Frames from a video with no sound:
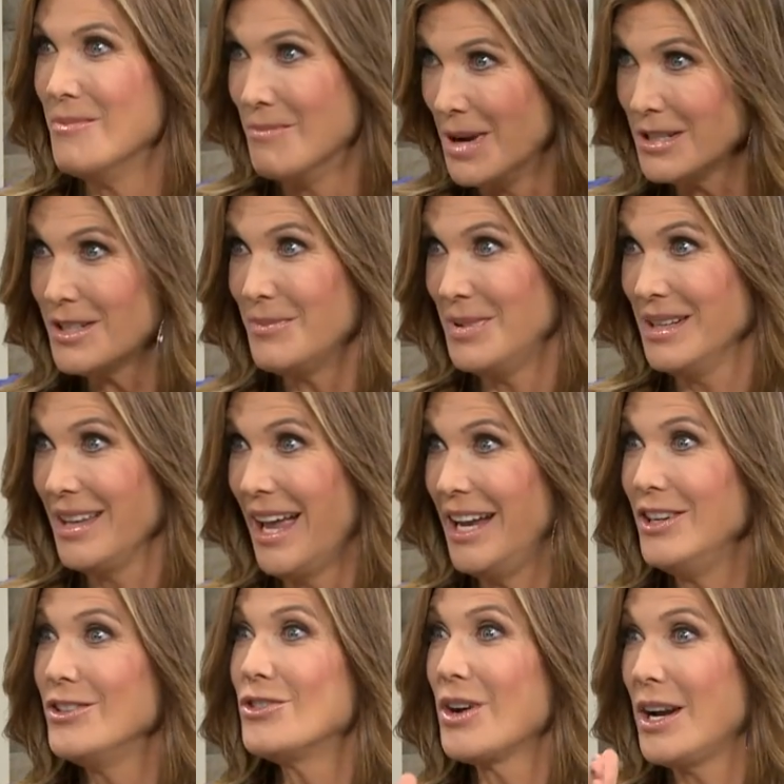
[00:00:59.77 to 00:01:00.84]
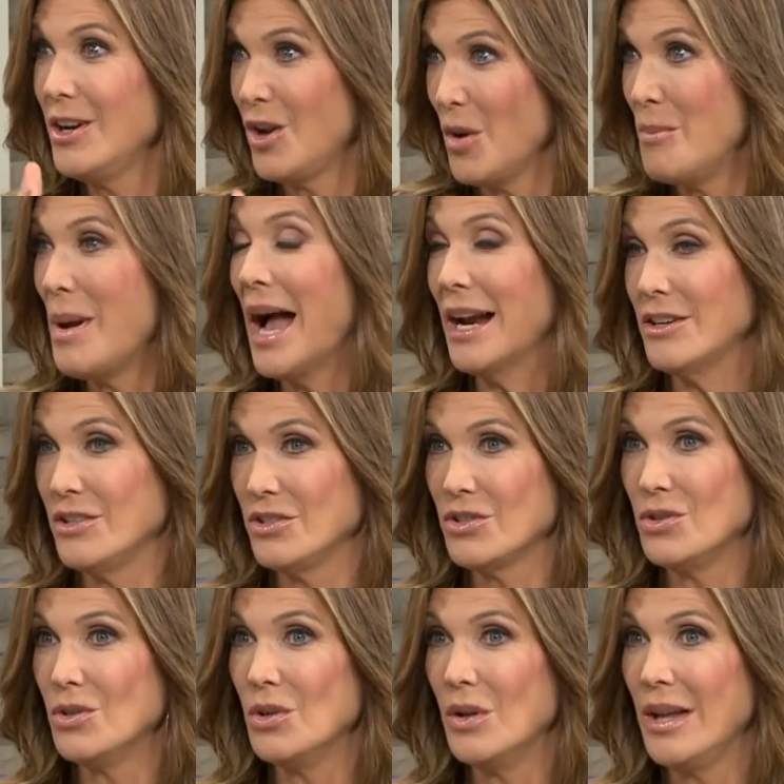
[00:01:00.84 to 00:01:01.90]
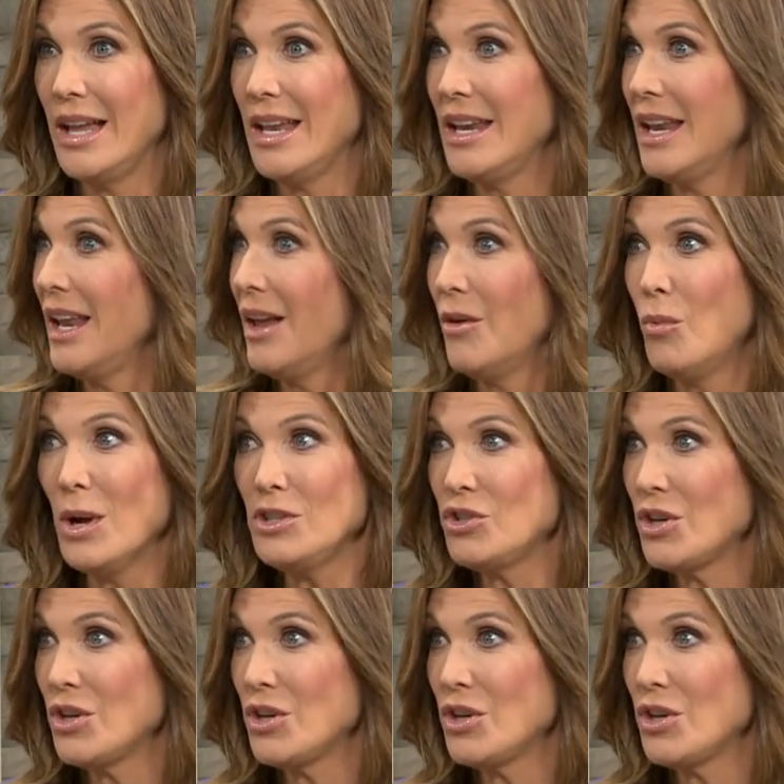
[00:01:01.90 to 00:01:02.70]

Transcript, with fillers: must have been like trying to go back to school and what